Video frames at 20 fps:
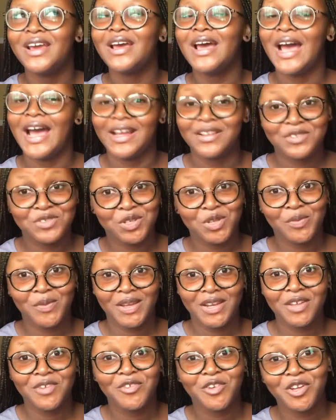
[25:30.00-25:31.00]
Had so
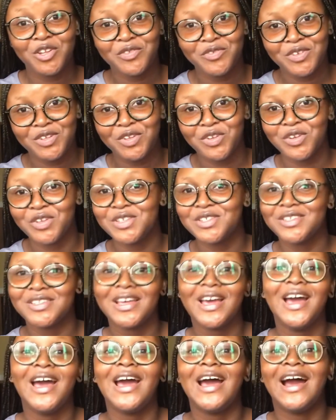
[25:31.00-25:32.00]
many failed videos,
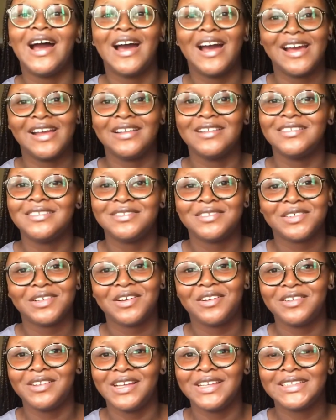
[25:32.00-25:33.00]
and
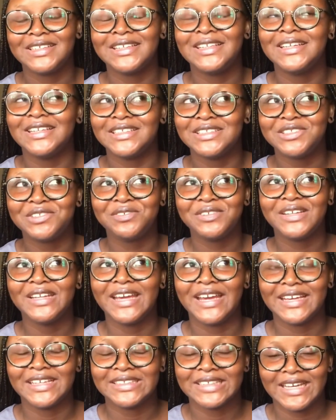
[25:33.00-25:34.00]
honestly it's really
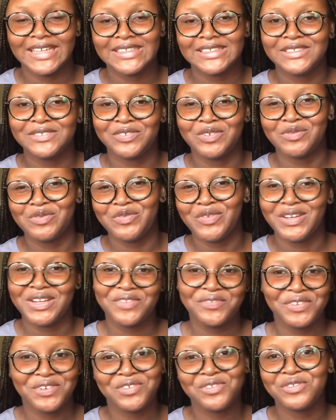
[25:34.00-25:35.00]
exciting for me when a
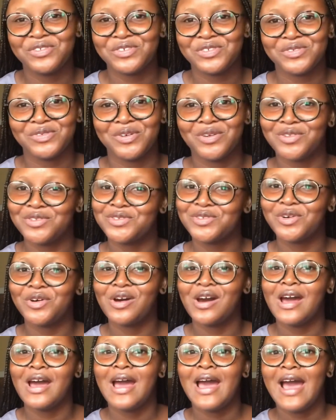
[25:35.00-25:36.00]
video goes well. So
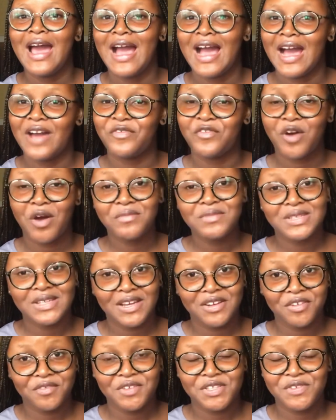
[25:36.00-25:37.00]
I've come to the
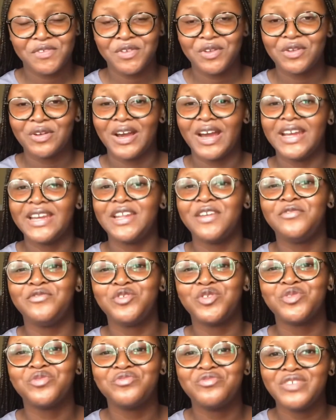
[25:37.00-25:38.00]
end of this video, and if
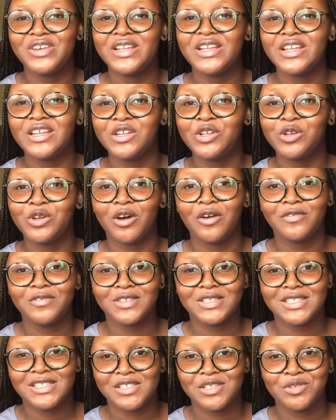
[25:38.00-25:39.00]
you really loved
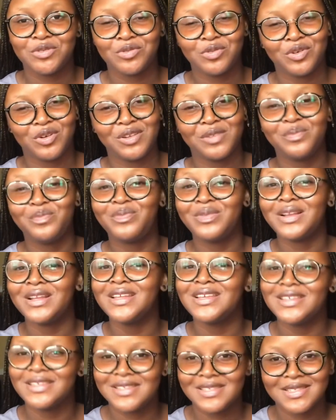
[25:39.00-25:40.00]
this one,
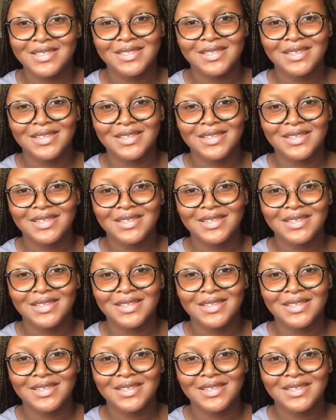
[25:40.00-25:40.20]
please